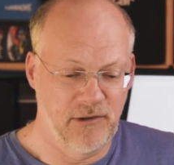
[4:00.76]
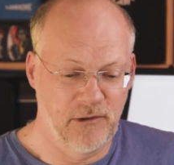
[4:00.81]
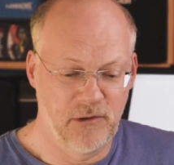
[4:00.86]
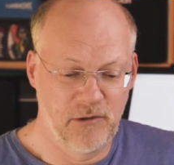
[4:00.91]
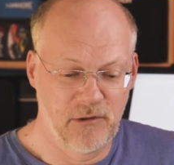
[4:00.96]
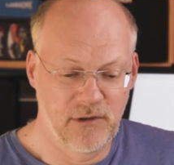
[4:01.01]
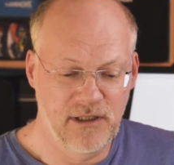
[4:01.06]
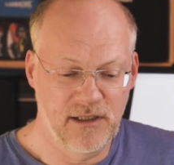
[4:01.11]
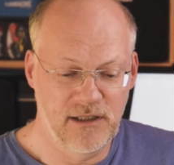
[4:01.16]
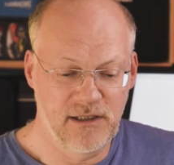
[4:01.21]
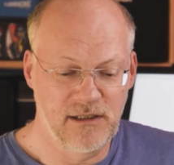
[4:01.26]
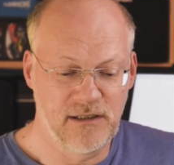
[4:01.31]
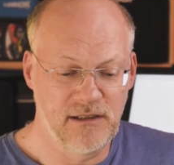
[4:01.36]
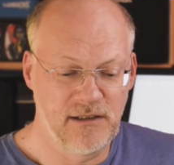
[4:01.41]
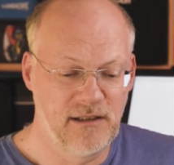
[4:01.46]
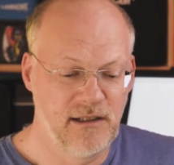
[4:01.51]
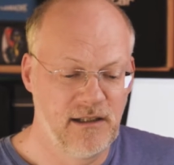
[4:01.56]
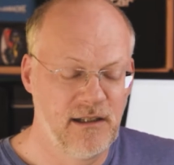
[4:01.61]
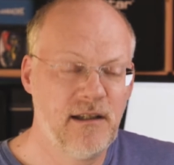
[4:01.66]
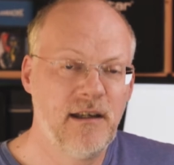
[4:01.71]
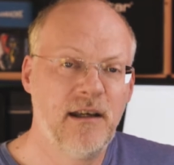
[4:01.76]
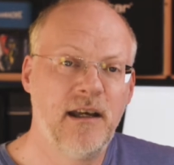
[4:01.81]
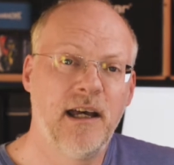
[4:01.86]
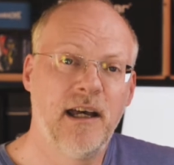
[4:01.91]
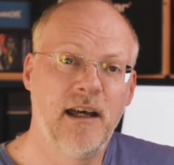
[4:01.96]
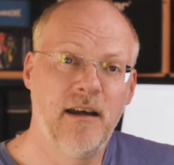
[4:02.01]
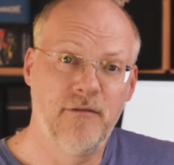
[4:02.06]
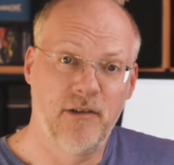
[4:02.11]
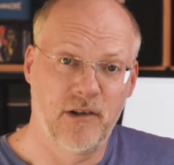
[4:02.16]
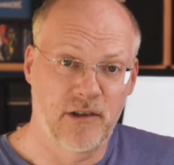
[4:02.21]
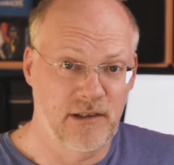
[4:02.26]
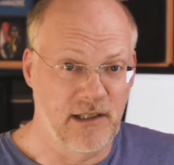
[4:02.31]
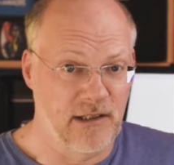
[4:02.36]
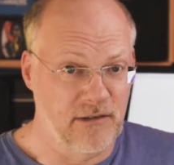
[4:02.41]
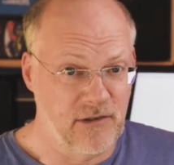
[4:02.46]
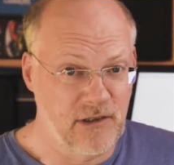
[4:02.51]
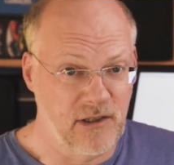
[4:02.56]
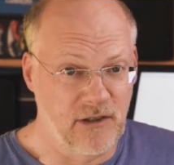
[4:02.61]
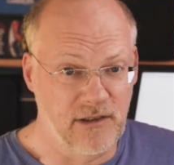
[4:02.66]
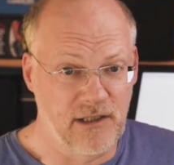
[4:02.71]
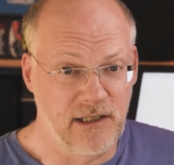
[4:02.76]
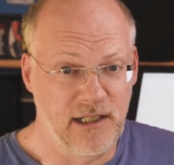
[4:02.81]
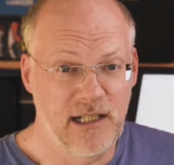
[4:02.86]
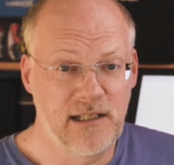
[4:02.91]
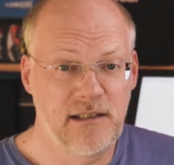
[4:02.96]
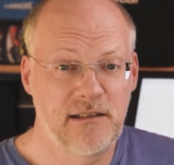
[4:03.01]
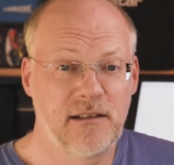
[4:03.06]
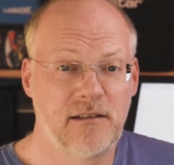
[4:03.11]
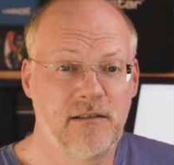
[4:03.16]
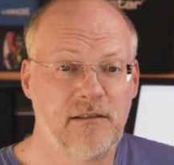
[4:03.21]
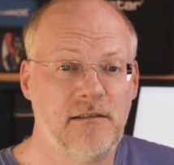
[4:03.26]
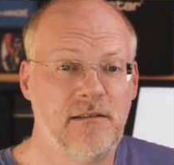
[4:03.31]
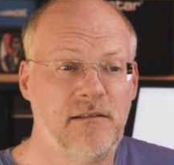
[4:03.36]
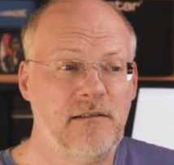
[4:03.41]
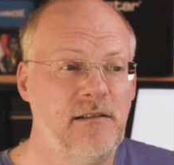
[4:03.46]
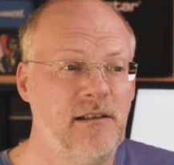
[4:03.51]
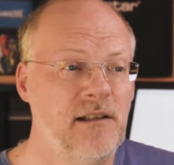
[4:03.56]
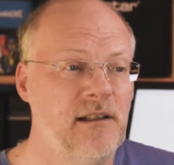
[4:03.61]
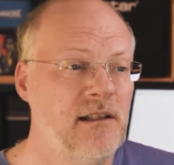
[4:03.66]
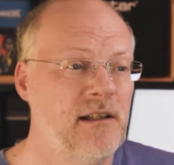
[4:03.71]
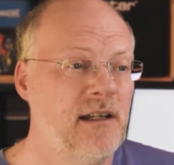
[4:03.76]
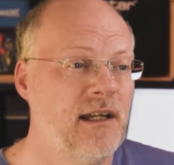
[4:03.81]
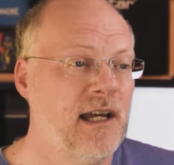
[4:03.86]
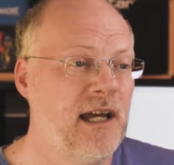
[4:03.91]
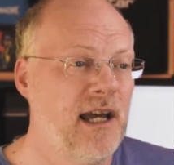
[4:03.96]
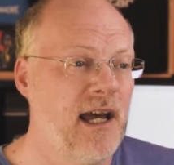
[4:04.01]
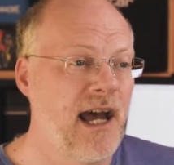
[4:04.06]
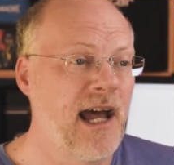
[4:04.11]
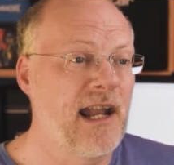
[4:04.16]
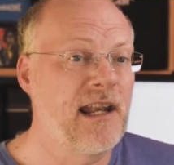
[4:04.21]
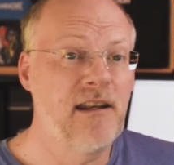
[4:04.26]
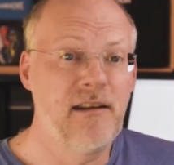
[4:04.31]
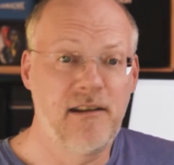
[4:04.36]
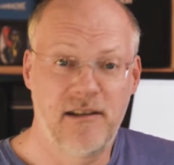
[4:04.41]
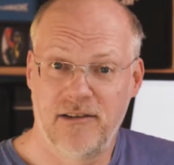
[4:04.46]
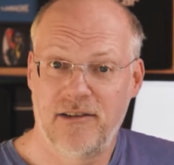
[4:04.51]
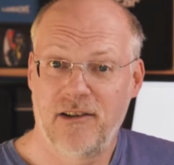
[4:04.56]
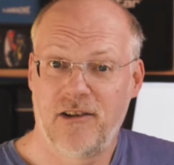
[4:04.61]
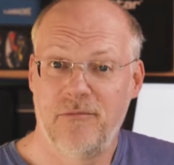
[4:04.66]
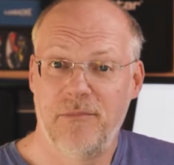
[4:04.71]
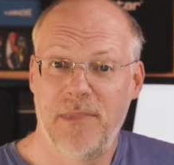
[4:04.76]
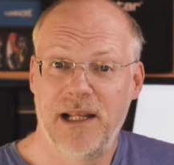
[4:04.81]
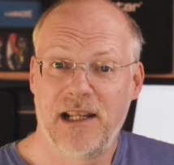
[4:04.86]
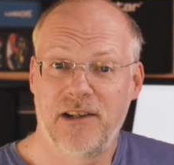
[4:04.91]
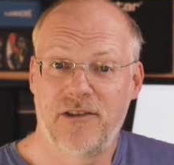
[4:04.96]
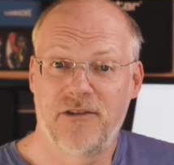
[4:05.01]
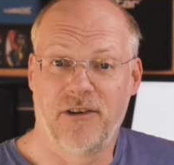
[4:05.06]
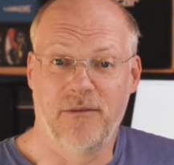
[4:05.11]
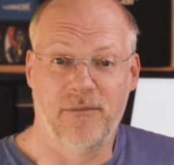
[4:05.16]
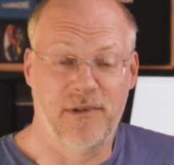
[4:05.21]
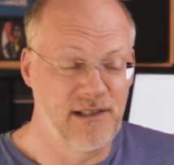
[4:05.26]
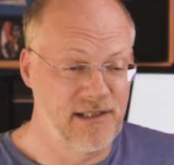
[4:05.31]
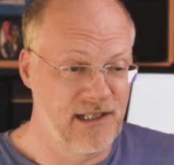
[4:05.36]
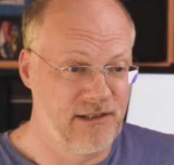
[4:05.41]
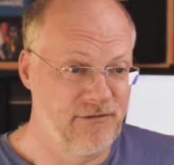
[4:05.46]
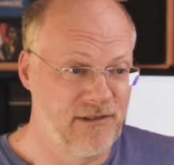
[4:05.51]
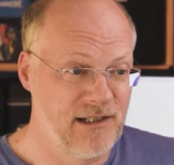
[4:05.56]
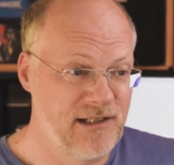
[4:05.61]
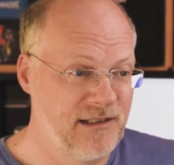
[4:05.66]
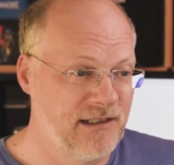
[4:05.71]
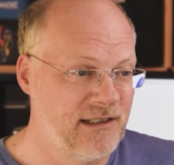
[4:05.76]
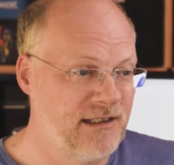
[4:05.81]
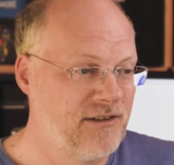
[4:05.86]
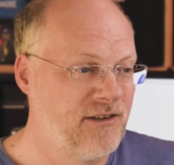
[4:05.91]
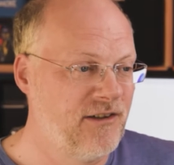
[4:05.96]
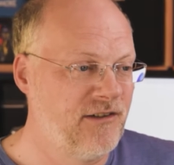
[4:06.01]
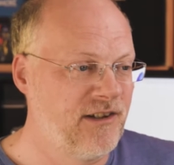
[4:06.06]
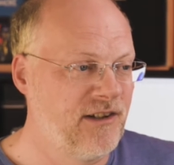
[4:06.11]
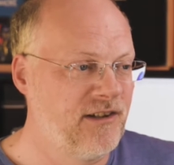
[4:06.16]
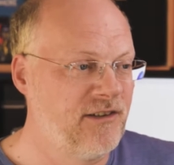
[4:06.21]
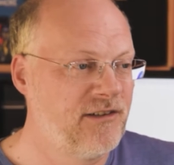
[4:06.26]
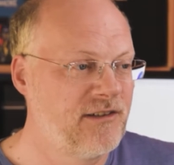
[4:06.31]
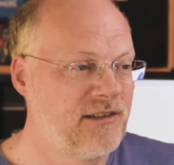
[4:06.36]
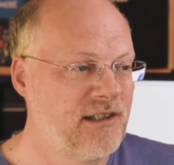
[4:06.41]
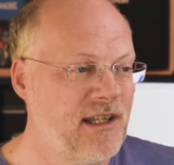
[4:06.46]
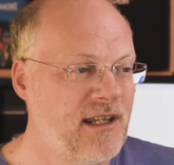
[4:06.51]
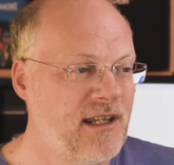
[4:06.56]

organ, Vox Continental, and good old Mellotron, which they've recently introduced.